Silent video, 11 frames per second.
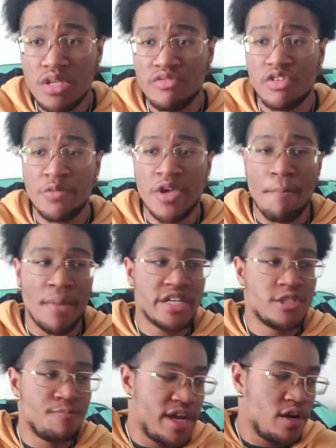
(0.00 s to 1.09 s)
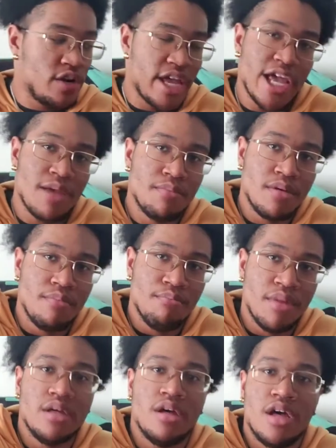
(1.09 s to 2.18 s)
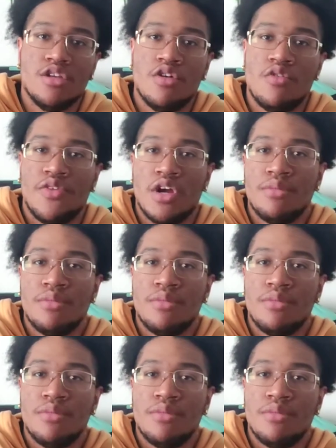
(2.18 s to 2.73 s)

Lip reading: to be a much better game, very